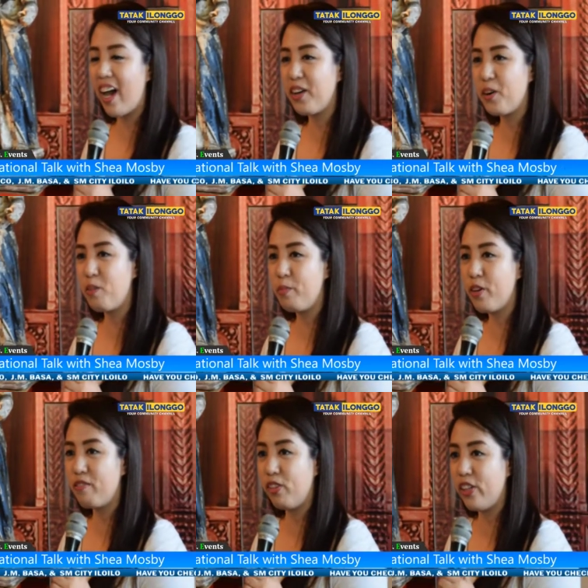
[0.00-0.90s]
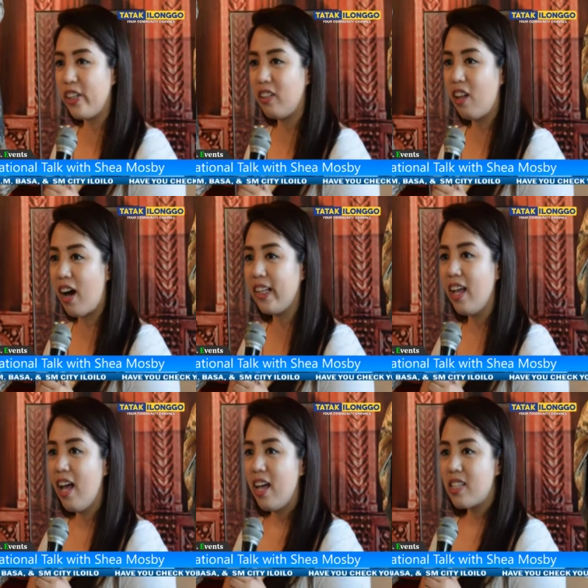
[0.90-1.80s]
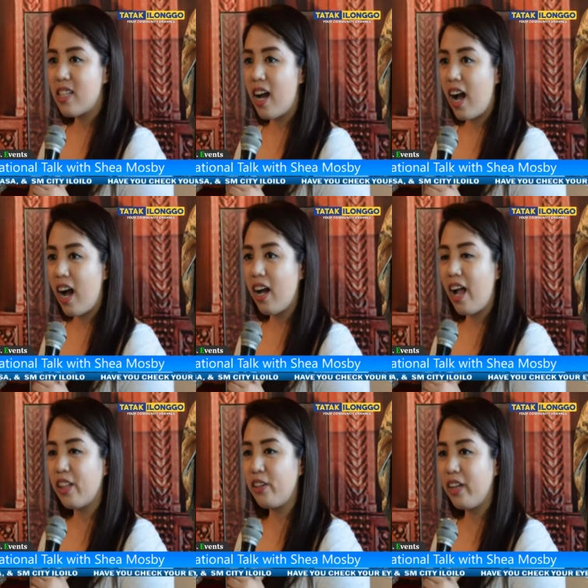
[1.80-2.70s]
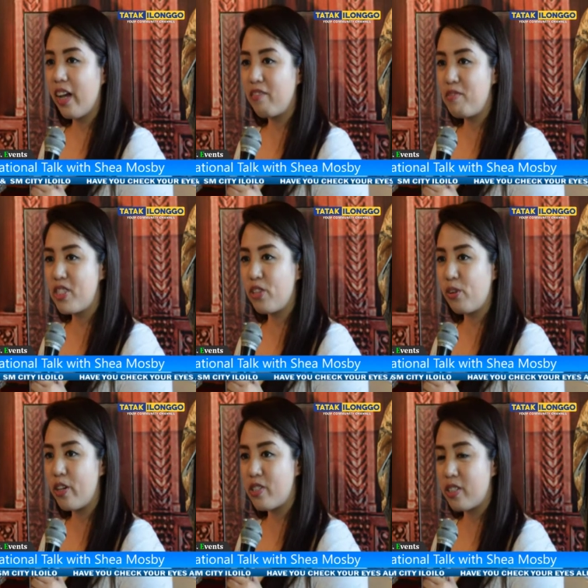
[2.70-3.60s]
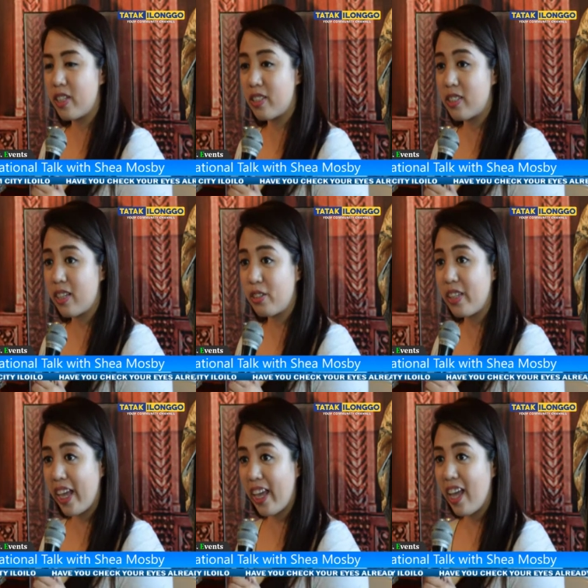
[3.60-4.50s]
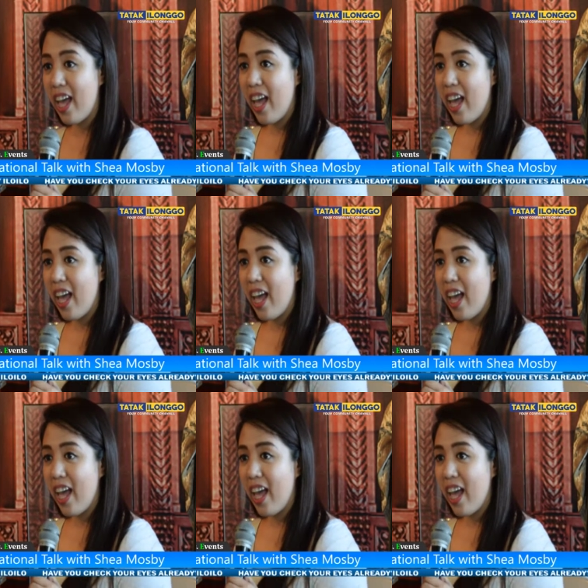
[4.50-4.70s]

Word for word: I hope you have learned a lot sa uh, aton nga visitors uh, sa today.